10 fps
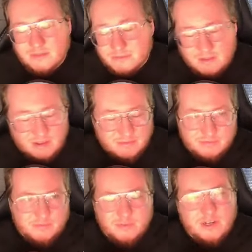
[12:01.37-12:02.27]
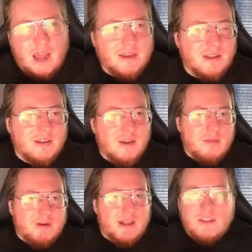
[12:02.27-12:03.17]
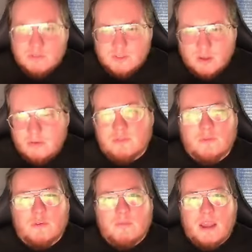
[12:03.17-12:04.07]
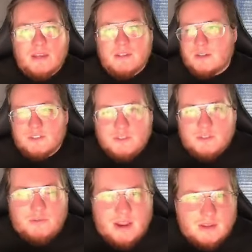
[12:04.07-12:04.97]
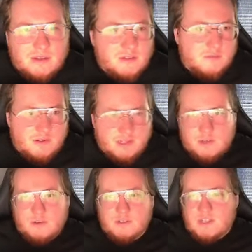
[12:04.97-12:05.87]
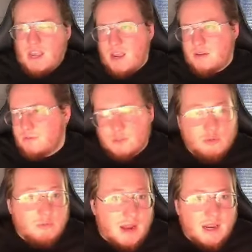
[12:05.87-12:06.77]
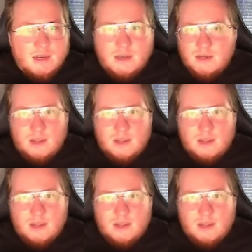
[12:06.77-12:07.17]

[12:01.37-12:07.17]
I've, I've forgotten it. But I use those for my Dungeons and Dragons figures and terrain and,